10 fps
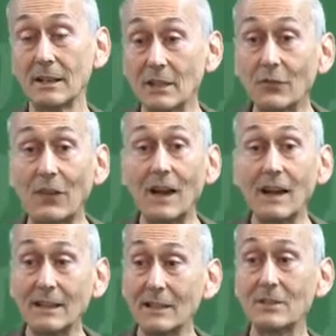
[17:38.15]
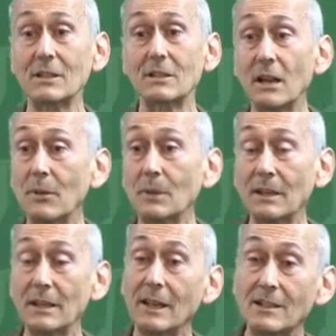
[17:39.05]
That's fine and it's desirable,
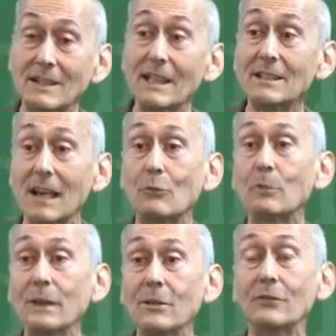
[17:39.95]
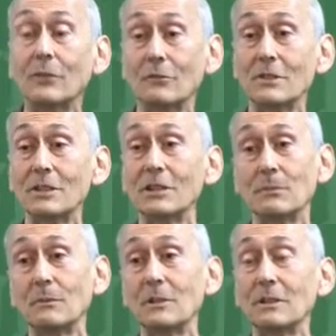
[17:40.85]
and in a sense that would be good for
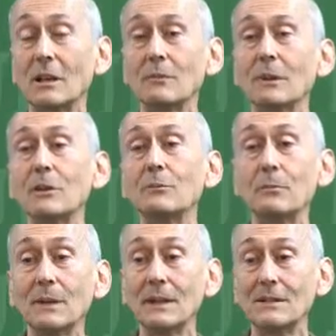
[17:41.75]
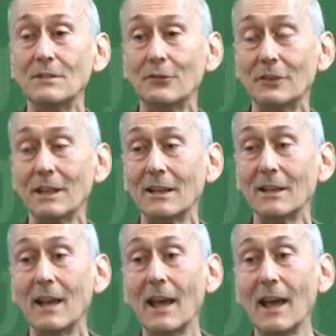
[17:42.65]
research, but we're talking about human beings over here,
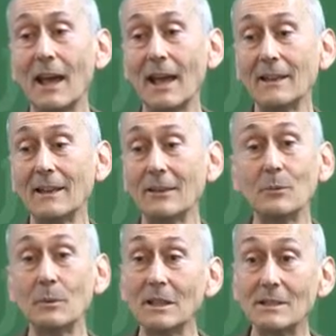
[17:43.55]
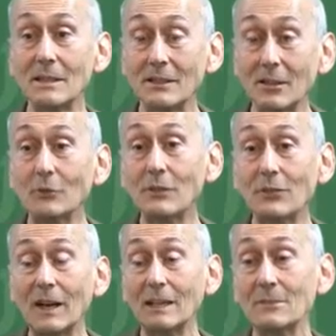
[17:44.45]
and human beings that don't
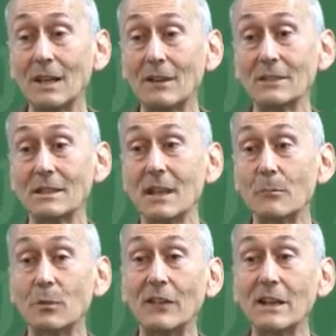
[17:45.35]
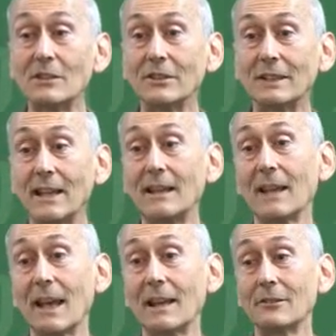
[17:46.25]
define themselves as professional data
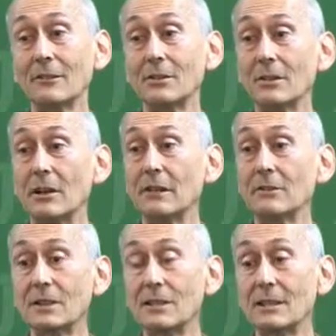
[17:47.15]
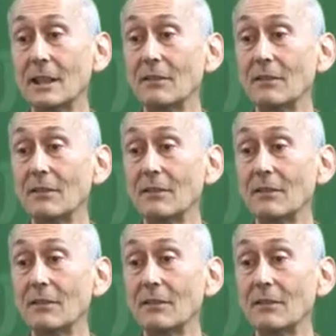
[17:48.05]
gatherers are not interested in